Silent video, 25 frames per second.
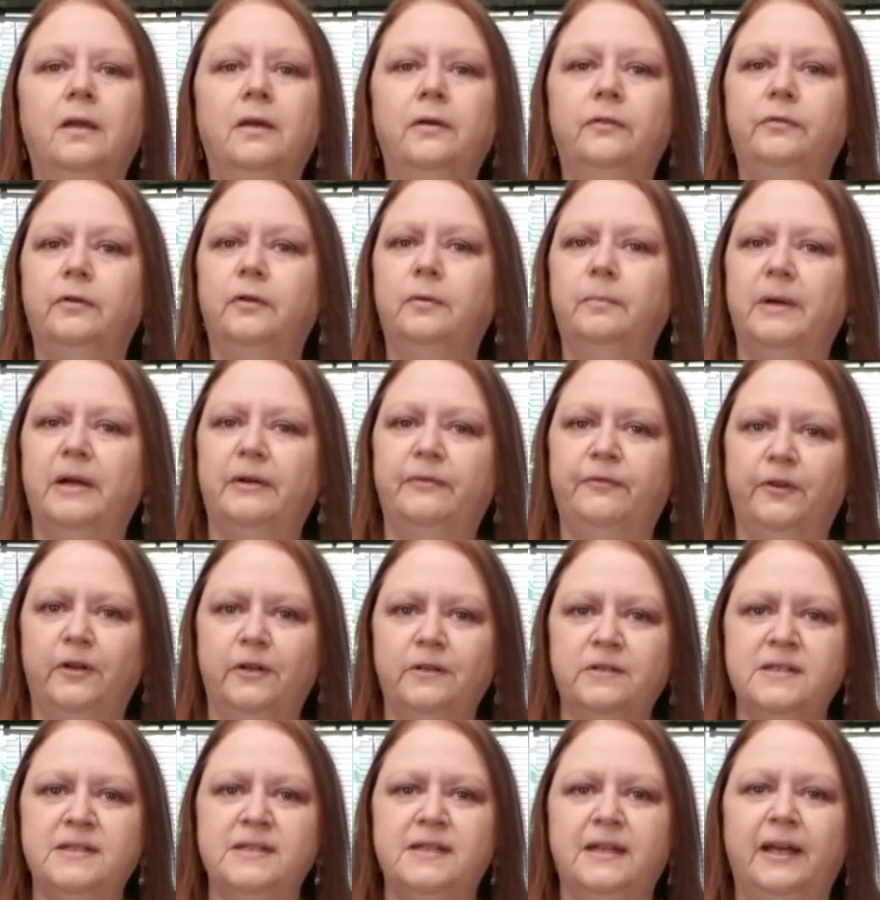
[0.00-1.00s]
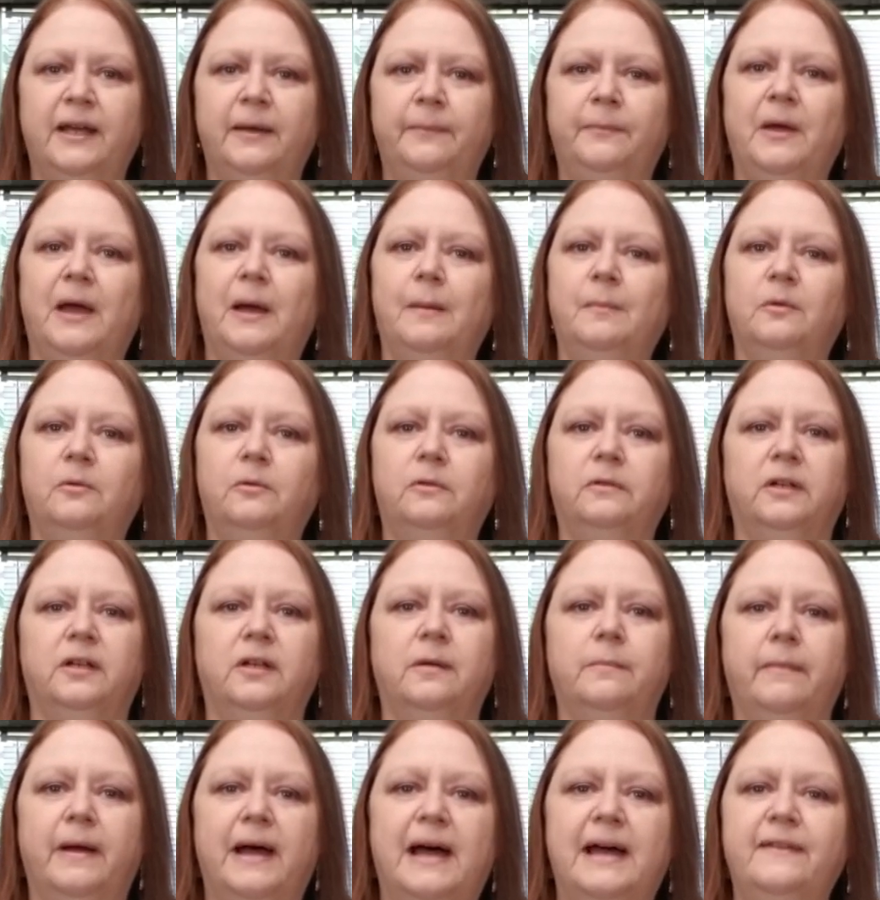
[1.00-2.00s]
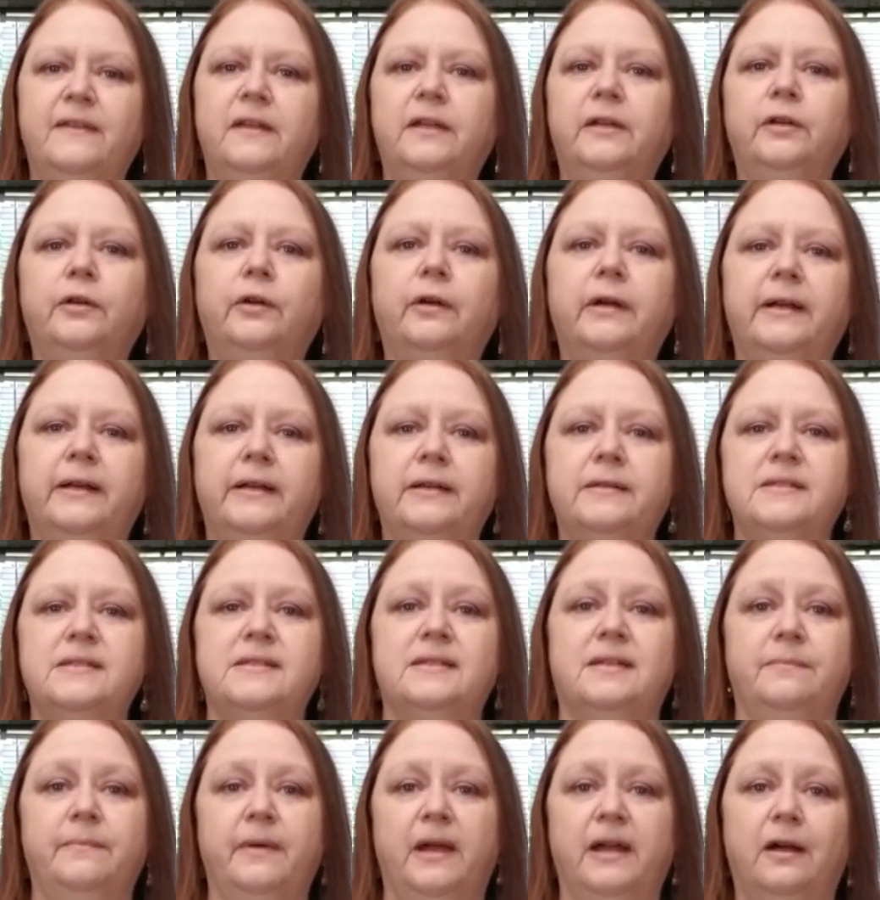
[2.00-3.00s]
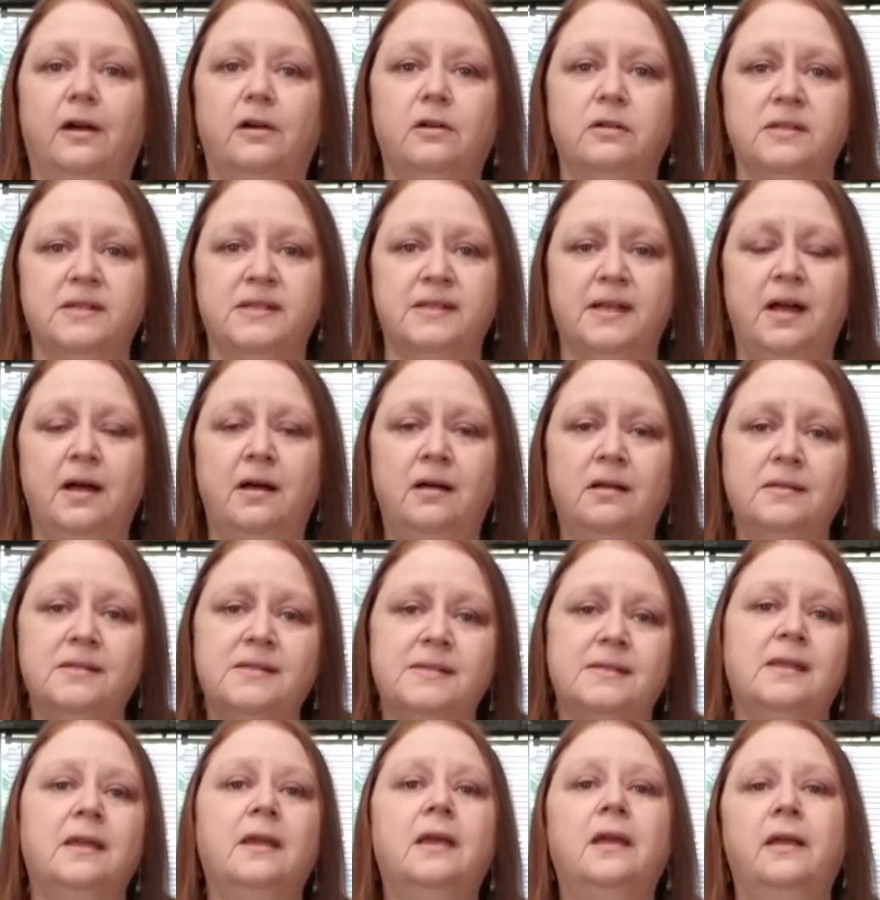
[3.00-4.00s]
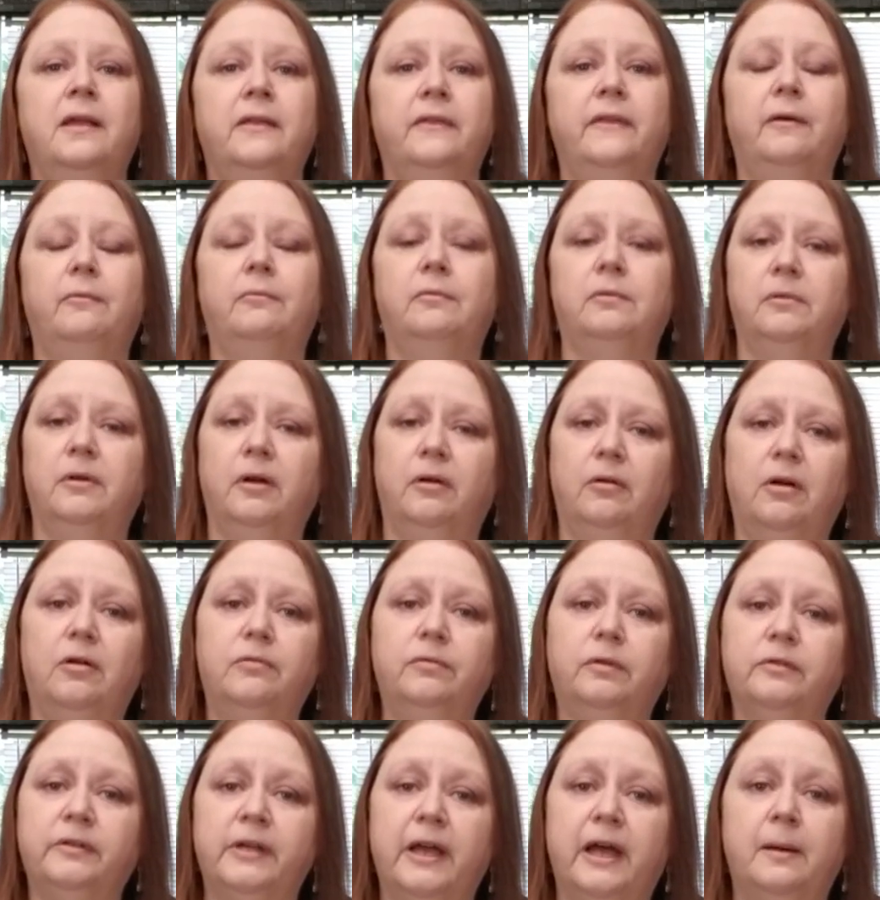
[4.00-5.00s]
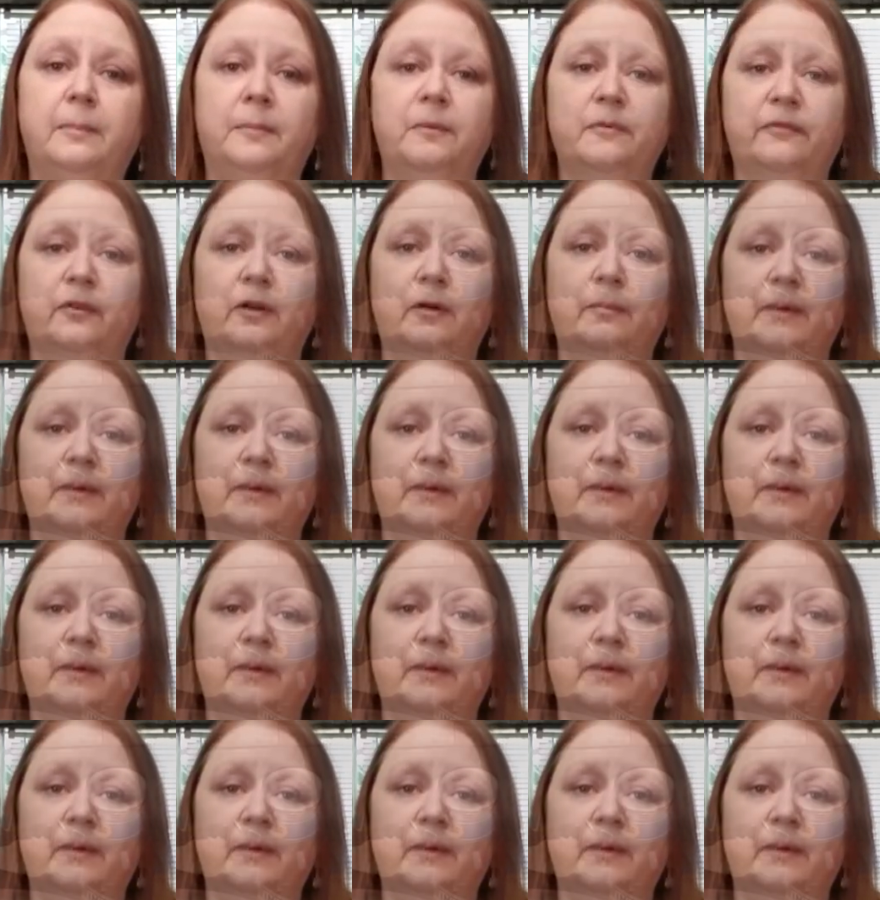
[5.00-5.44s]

For my first step, I'm going to combine the ingredients to make our sauce that will go over top of our